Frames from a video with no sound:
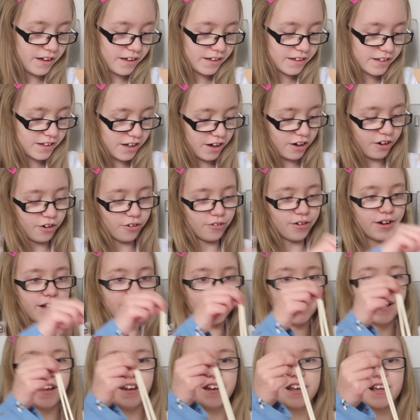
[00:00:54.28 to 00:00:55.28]
So,
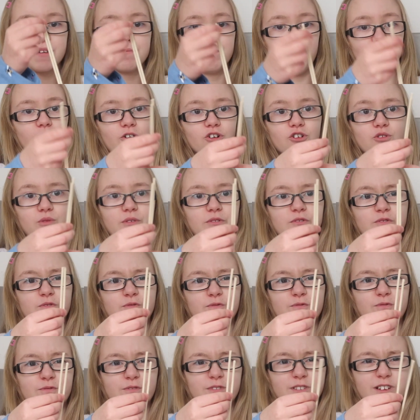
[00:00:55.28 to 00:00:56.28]
in this box, for
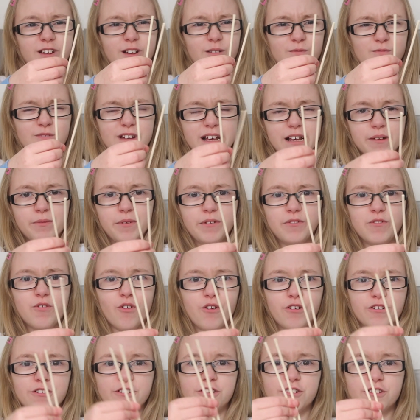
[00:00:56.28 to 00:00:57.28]
some reason, we've
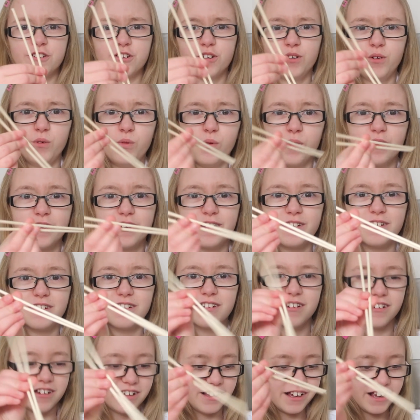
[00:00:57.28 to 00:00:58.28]
got 2
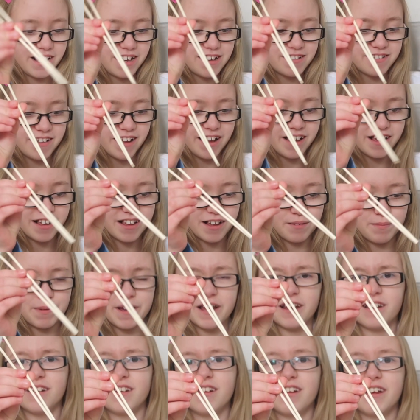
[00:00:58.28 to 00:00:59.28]
wooden sticks, a
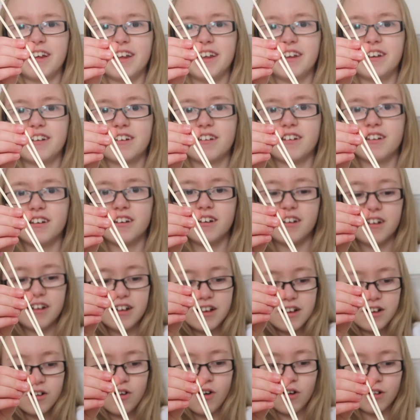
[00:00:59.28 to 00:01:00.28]
bit like
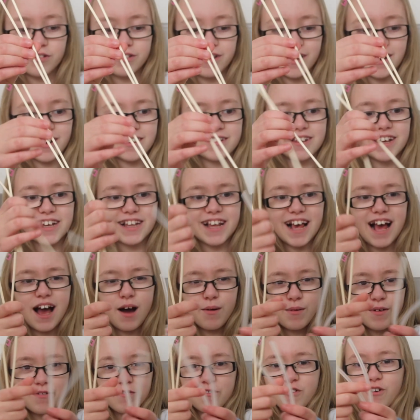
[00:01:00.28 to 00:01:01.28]
cocktail sticks,
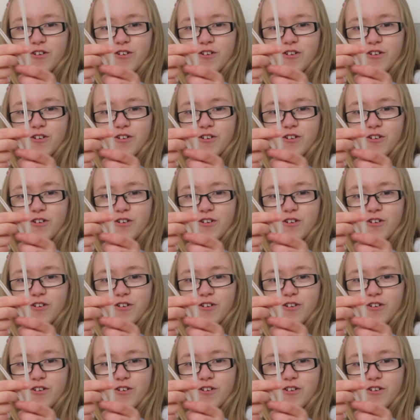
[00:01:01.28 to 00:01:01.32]
and we've